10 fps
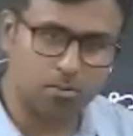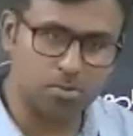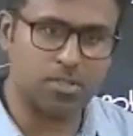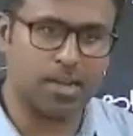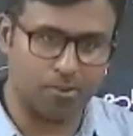
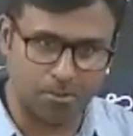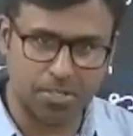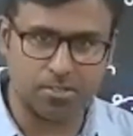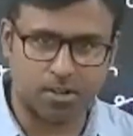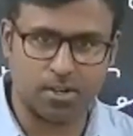Buddha will
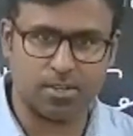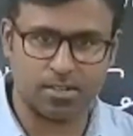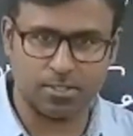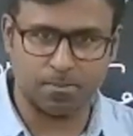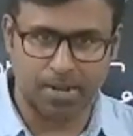be
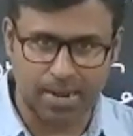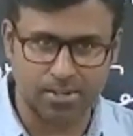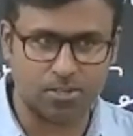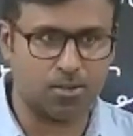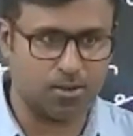Socrates,
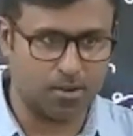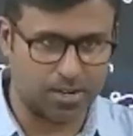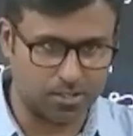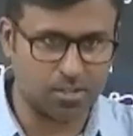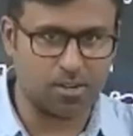Plato,
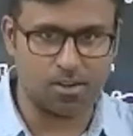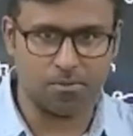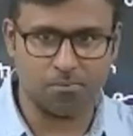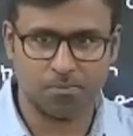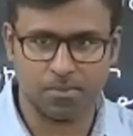Aristotle.
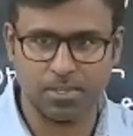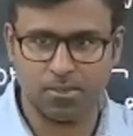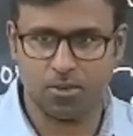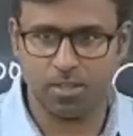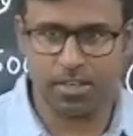
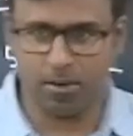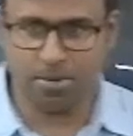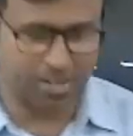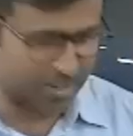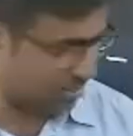Okay, they will
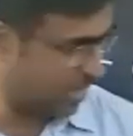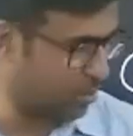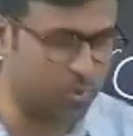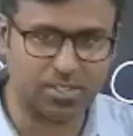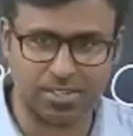be in a
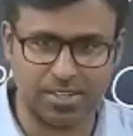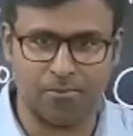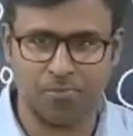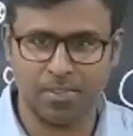sequence though.